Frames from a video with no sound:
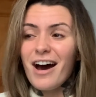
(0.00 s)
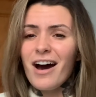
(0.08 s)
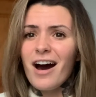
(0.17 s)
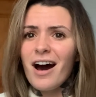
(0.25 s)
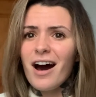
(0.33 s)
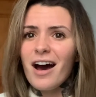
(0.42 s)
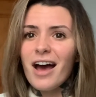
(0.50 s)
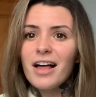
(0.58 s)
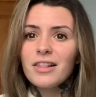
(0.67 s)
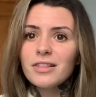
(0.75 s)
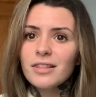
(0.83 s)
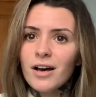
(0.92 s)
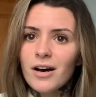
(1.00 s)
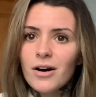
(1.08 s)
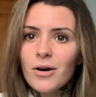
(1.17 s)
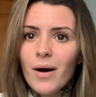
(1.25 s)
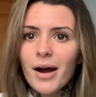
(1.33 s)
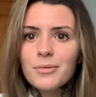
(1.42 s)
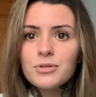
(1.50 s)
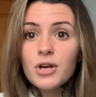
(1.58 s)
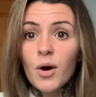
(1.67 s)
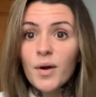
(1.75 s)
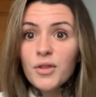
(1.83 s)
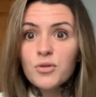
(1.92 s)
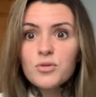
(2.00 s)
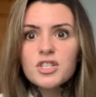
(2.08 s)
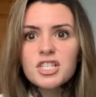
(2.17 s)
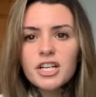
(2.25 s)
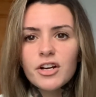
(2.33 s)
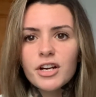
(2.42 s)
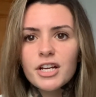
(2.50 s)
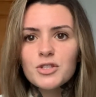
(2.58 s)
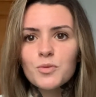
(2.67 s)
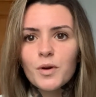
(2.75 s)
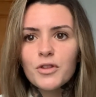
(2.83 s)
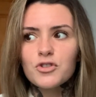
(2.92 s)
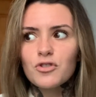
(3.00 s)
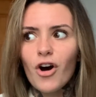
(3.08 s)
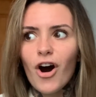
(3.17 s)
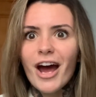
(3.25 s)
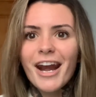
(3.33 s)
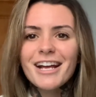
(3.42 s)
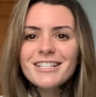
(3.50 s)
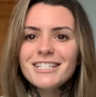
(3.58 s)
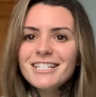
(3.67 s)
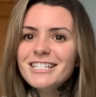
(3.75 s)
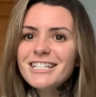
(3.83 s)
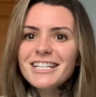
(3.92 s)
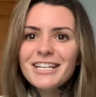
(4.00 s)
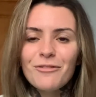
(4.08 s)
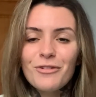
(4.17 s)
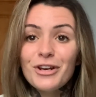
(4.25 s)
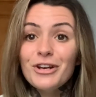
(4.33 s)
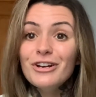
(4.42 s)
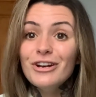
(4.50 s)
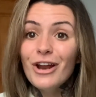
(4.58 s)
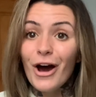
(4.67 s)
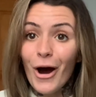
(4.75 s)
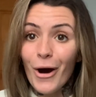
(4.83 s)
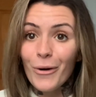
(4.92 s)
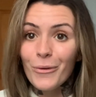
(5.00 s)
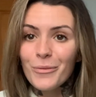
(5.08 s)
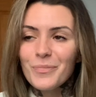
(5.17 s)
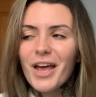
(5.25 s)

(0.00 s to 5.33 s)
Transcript: Hello, I was going through serious withdrawal and I didn't even know.